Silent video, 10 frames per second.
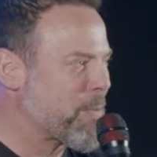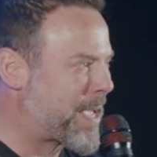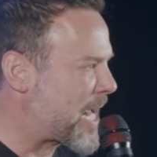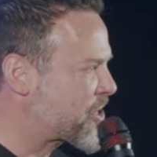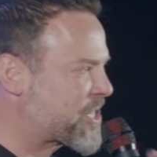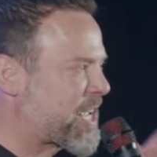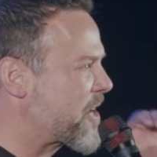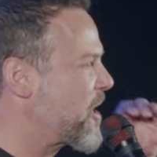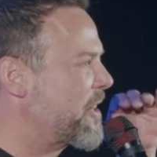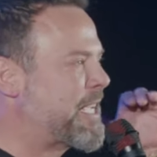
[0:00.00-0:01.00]
Man, I just
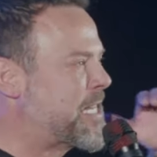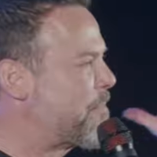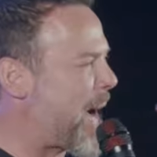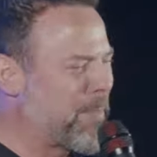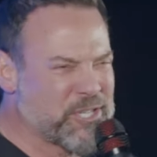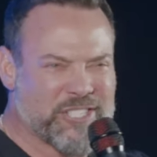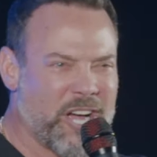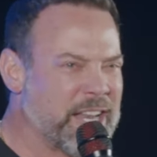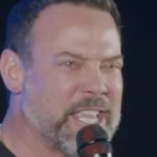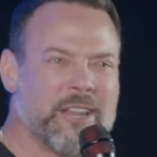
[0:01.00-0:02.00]
got done leading a Bible
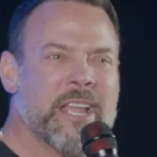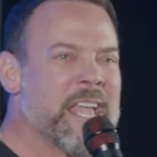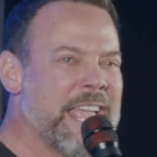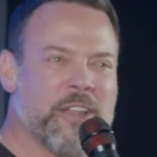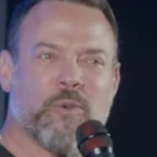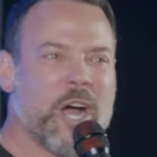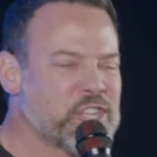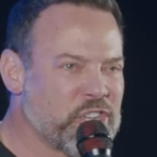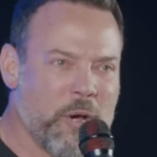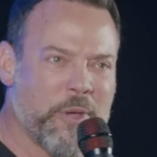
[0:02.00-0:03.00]
study in in
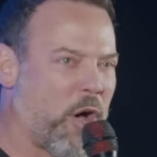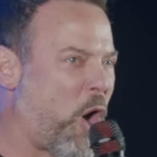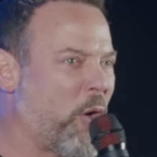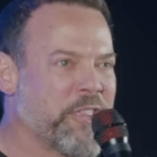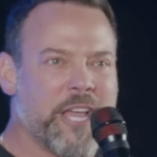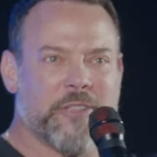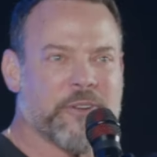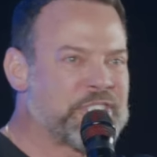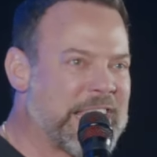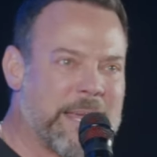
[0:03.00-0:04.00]
Russia with all the other
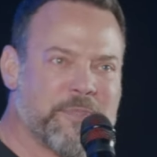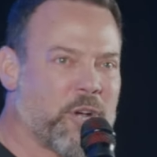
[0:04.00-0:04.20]
teams,